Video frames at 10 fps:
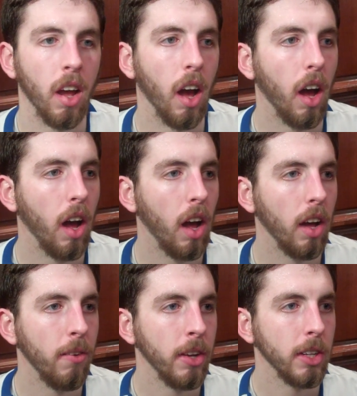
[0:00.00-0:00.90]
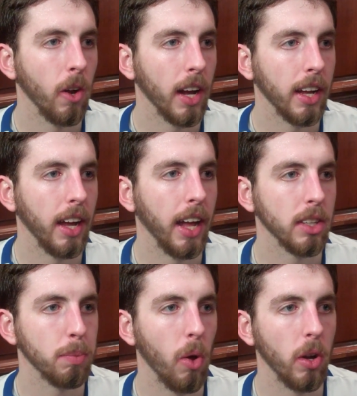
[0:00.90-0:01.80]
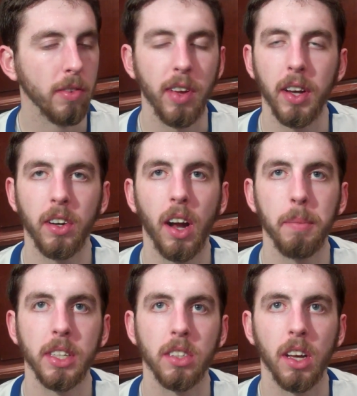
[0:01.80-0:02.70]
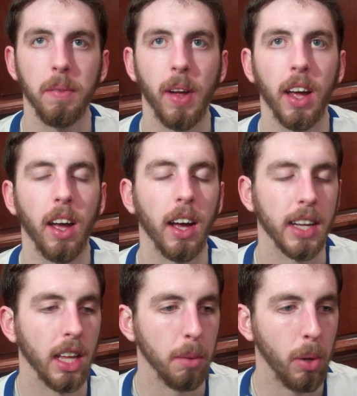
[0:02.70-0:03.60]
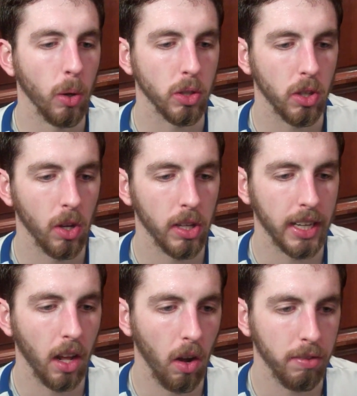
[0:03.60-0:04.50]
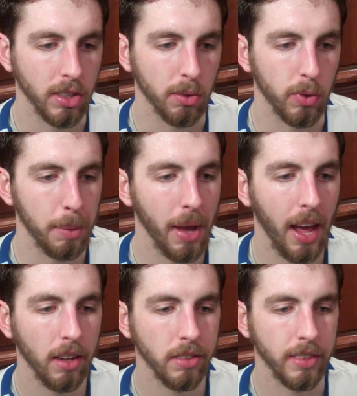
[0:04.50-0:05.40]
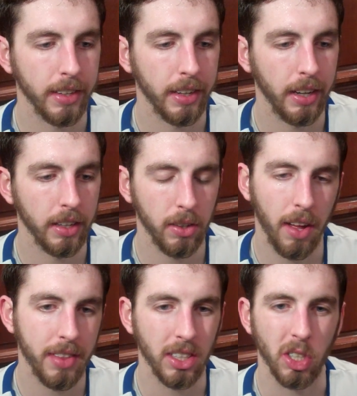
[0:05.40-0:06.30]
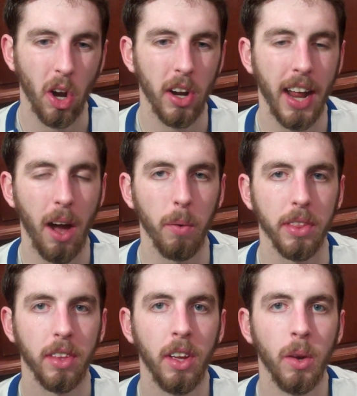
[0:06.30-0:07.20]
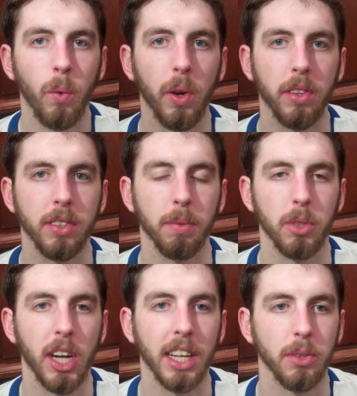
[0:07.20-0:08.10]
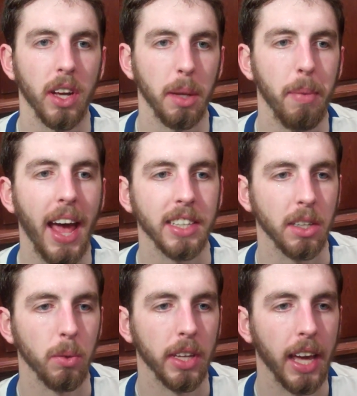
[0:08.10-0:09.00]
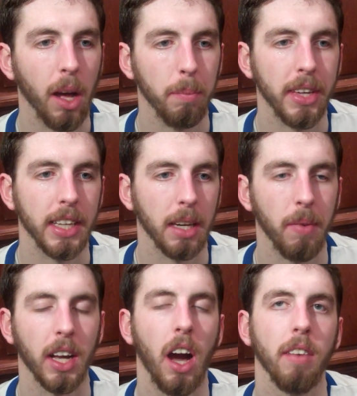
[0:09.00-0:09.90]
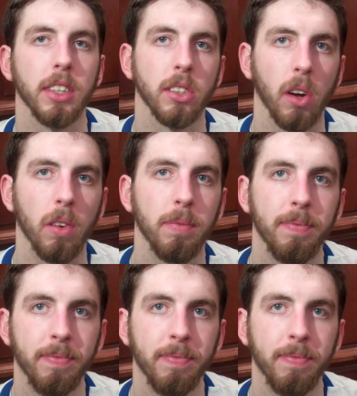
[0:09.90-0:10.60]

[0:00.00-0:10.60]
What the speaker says: I had a smaller defender on me some. I got in the post early, got offensive rebounds, and, I think starting out with some shots around the basket really helped me and get my confidence going.